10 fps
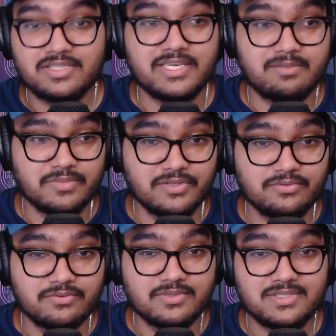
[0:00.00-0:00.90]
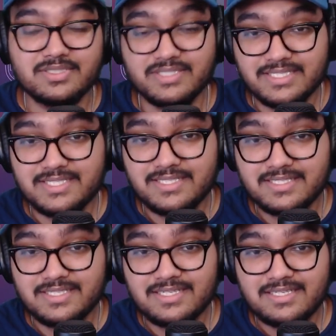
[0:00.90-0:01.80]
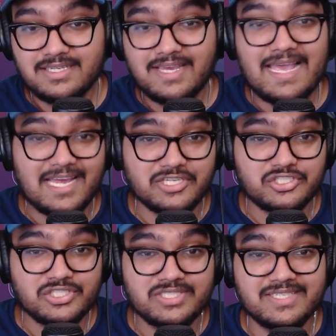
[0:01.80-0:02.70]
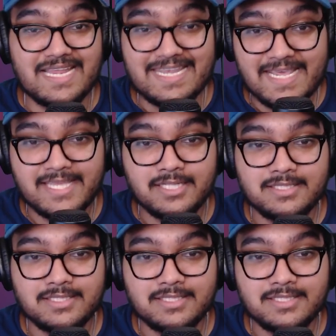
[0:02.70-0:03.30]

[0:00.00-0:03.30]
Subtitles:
Kid Blue, Biggie, Ash, and Nate.